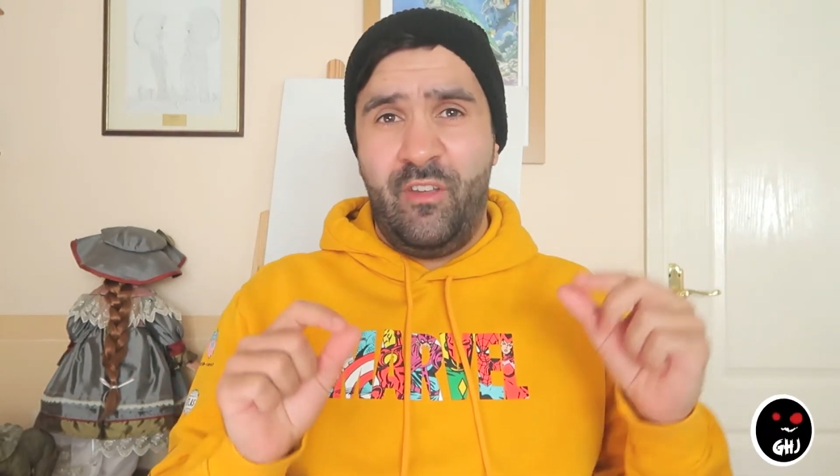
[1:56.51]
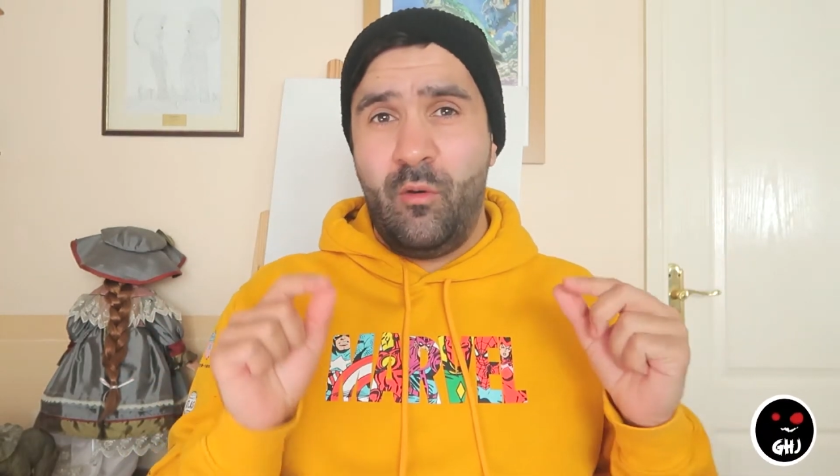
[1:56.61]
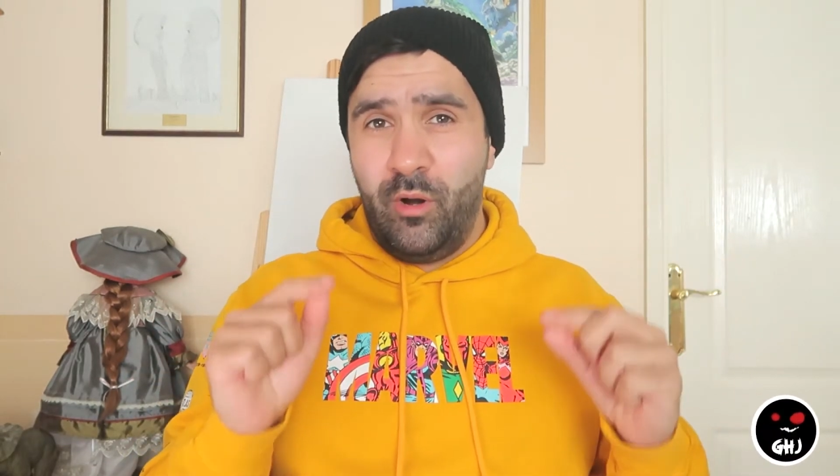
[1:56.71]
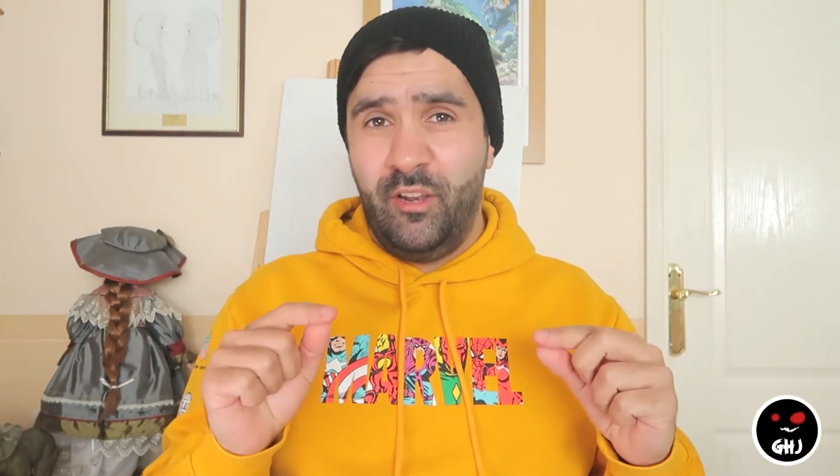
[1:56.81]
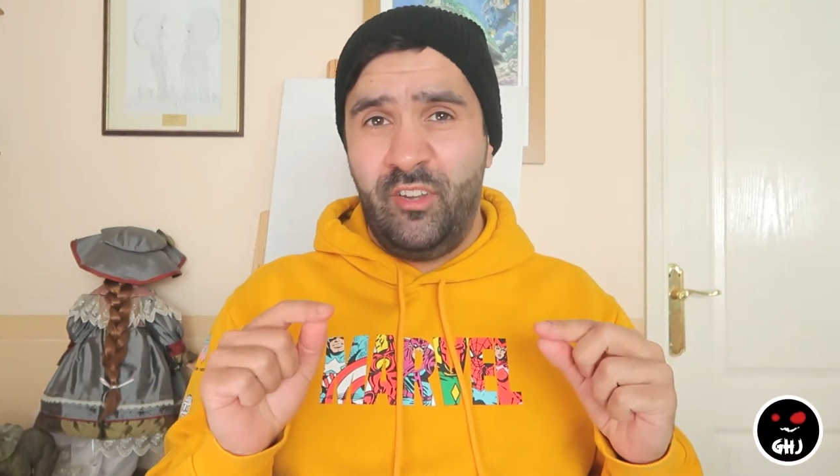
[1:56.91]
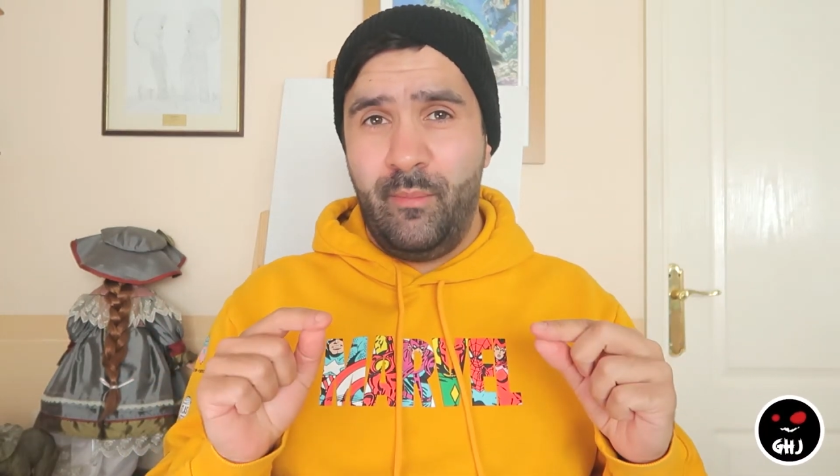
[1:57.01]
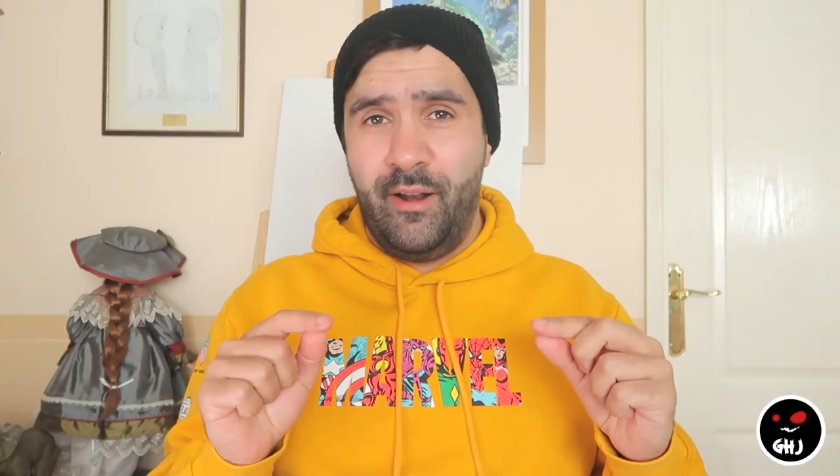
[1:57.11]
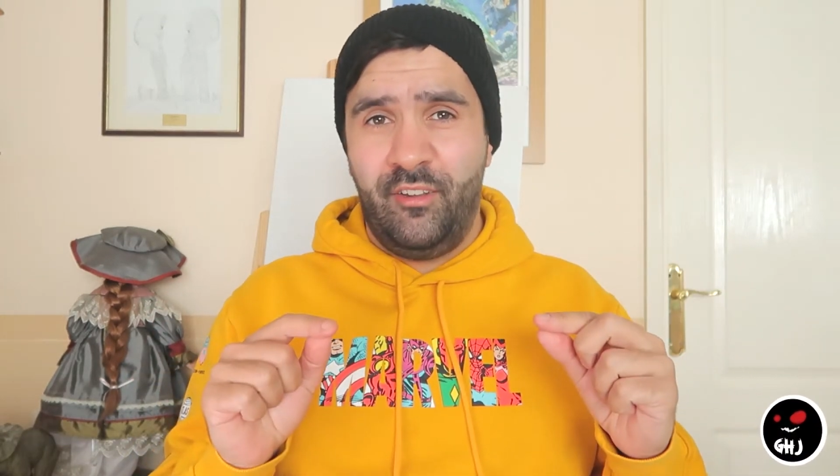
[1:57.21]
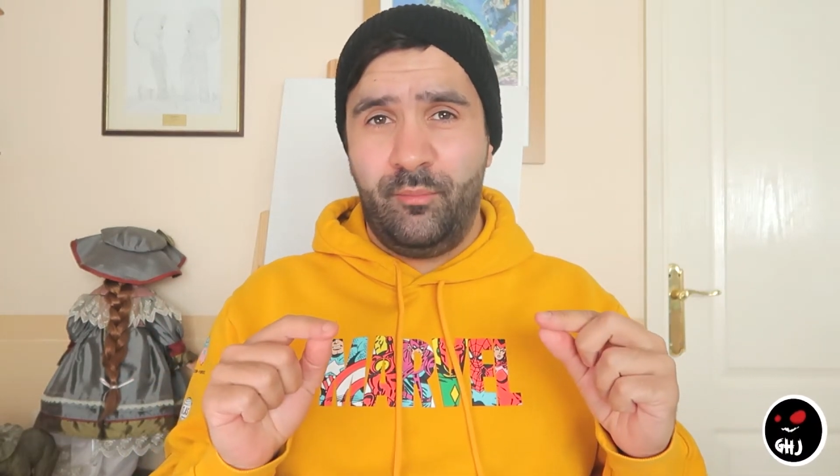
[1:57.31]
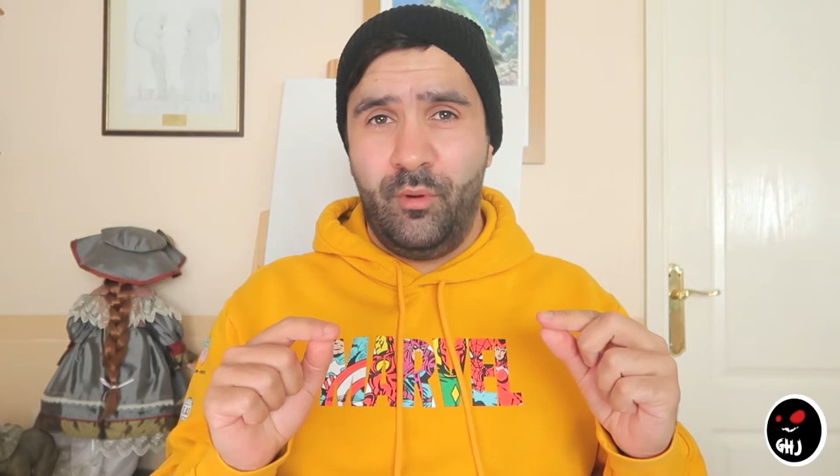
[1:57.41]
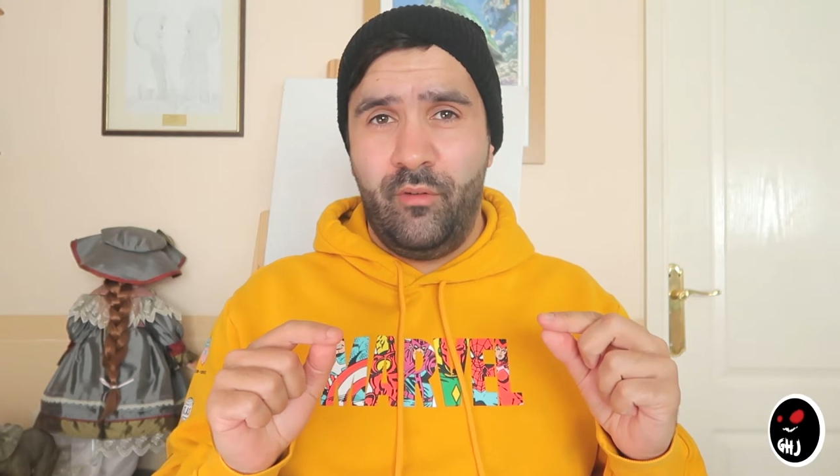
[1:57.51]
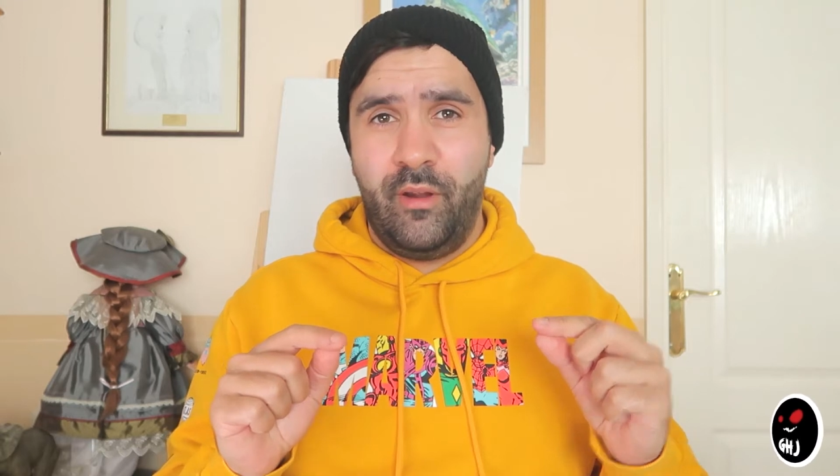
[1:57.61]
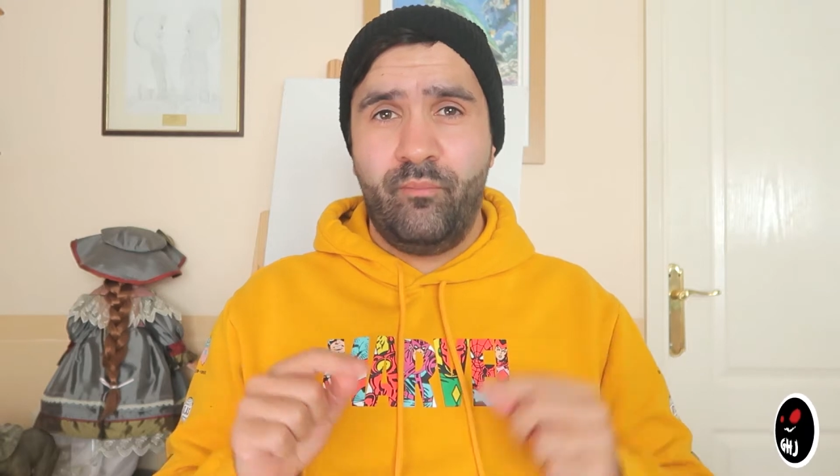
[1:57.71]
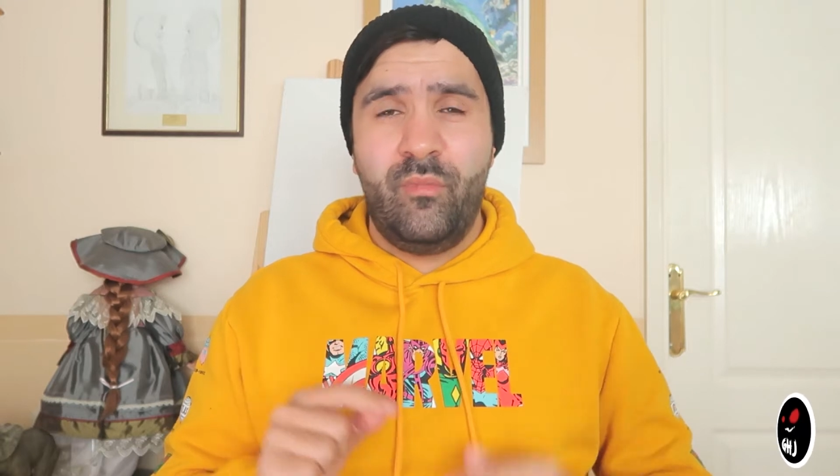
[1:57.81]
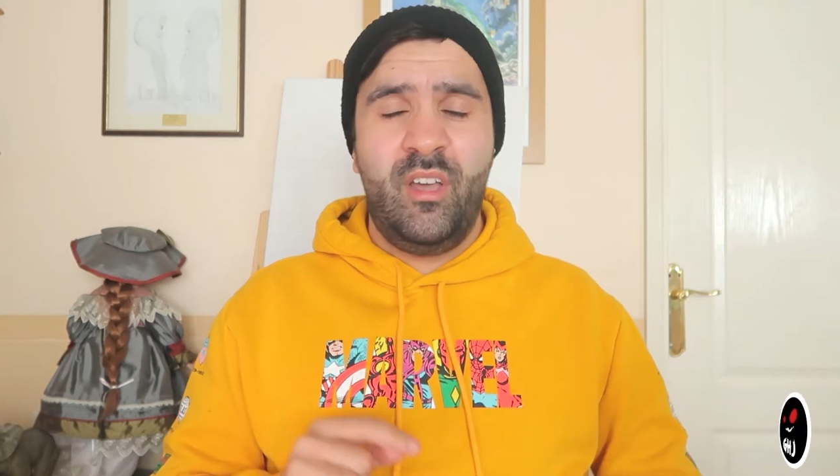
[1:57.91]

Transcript: if you wanted to about this movie.